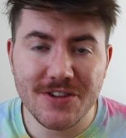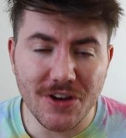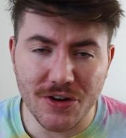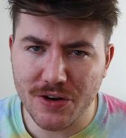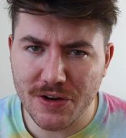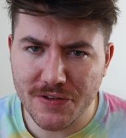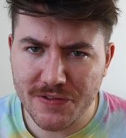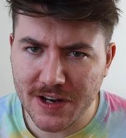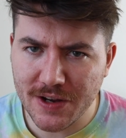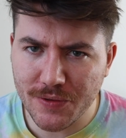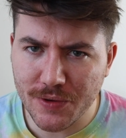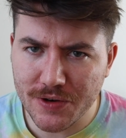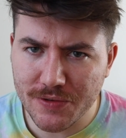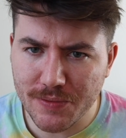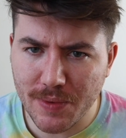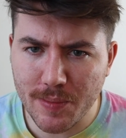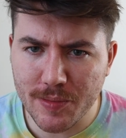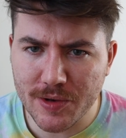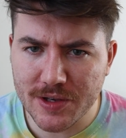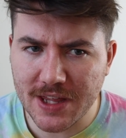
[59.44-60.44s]
Don't know if anyone
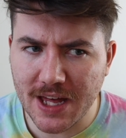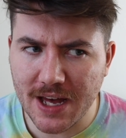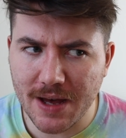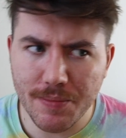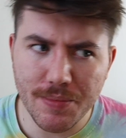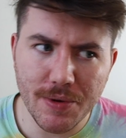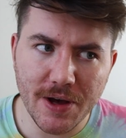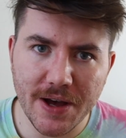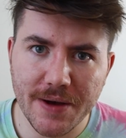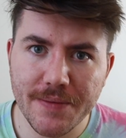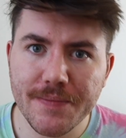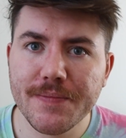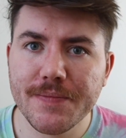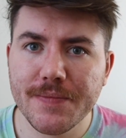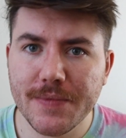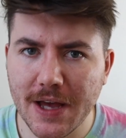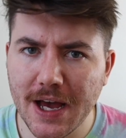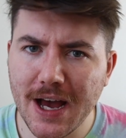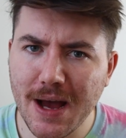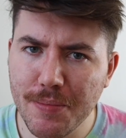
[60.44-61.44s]
remembers that, but
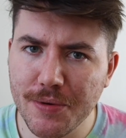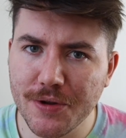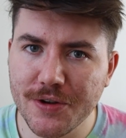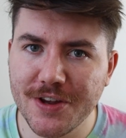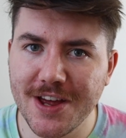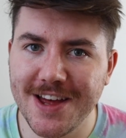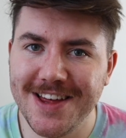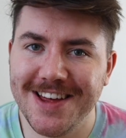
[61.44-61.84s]
it happened.